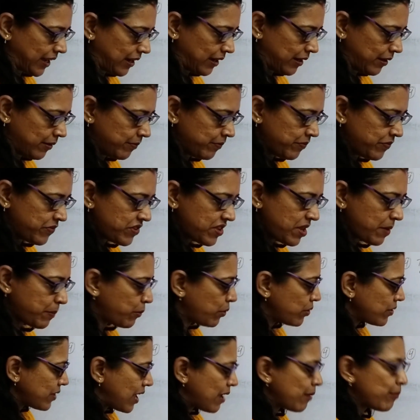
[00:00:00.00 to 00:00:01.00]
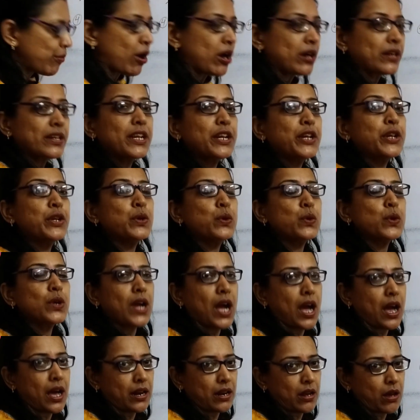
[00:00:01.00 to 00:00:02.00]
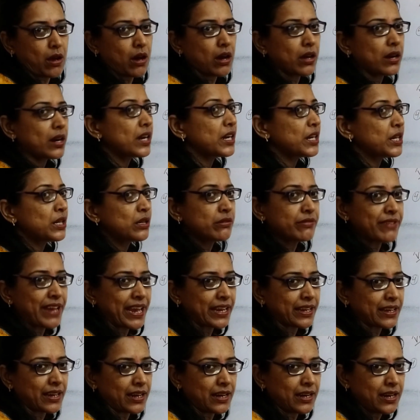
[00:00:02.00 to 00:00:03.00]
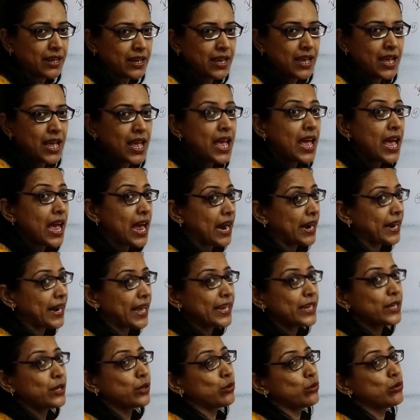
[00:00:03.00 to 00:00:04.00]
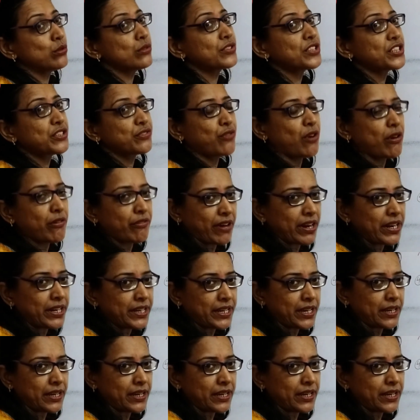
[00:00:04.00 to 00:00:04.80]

suppose I bought a new car or a new vehicle and I used it for 1 year,